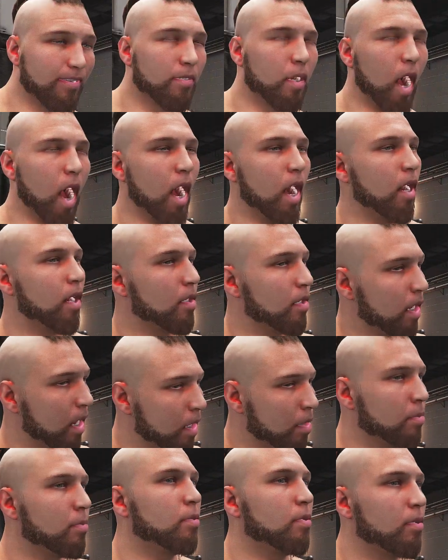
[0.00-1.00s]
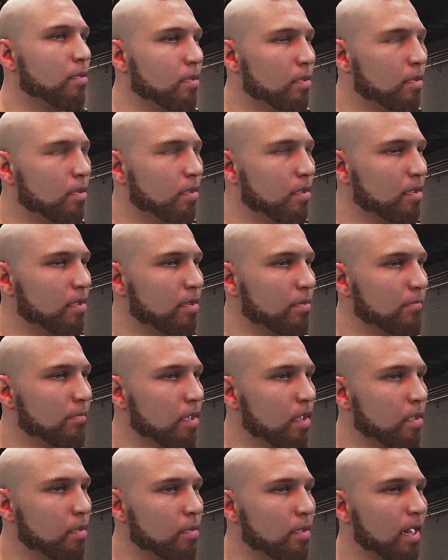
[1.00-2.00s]
he's a monster.
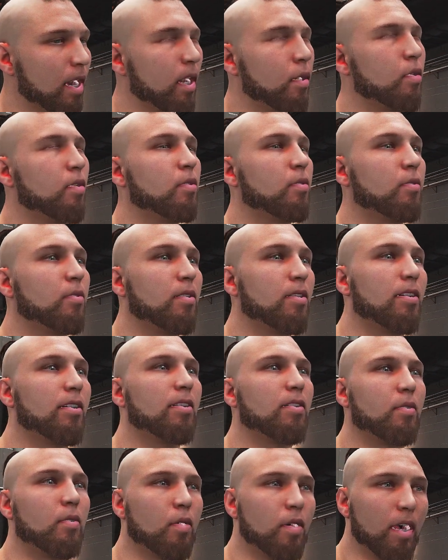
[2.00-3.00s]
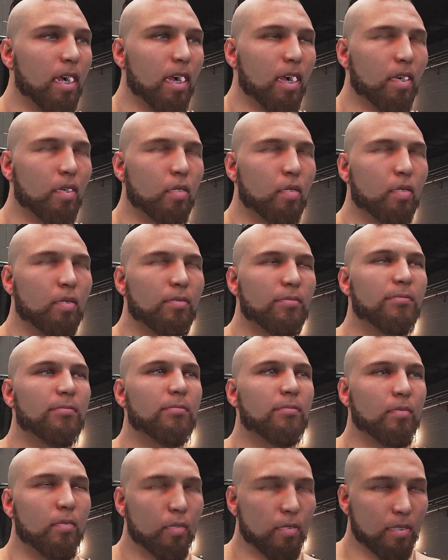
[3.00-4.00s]
Word is you're the new hotshot around here. There's a lot of
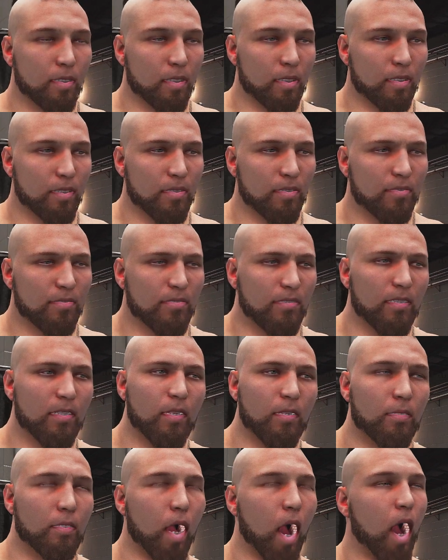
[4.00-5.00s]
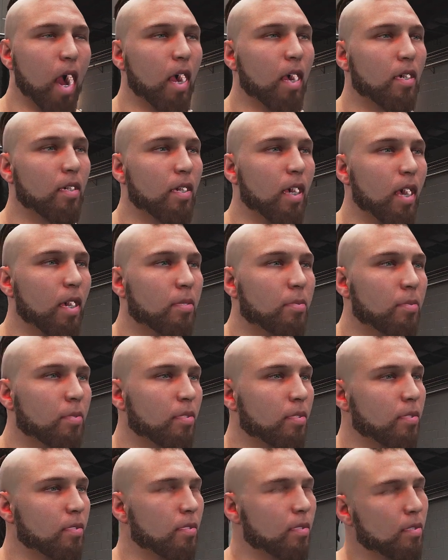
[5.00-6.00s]
guys with great talent here.
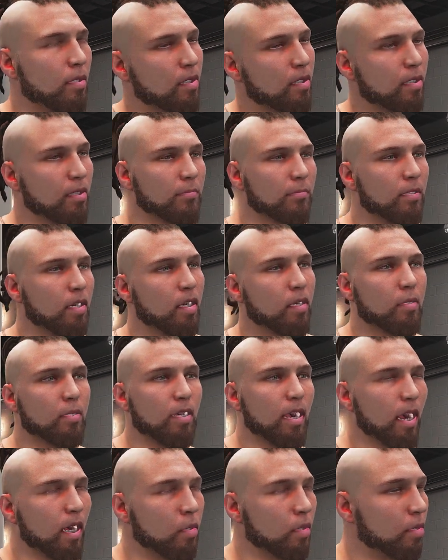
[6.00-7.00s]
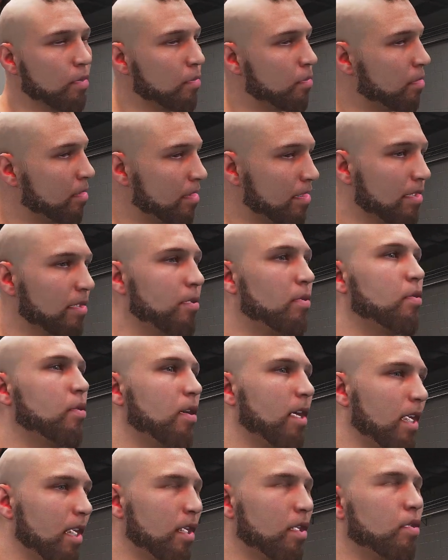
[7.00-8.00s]
I'm willing to bet some of them
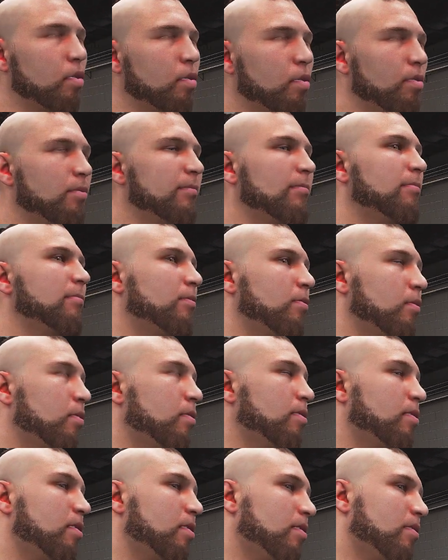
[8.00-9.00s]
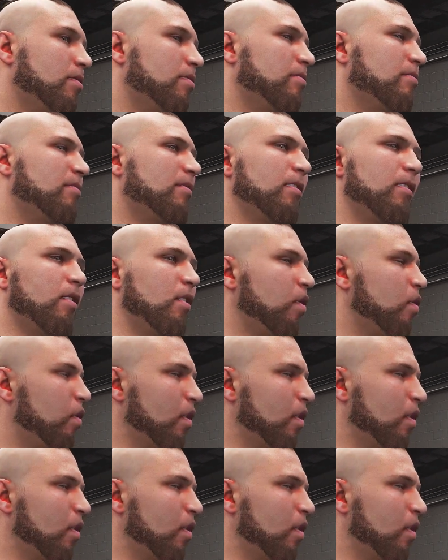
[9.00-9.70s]
are better than you. Think you can show me a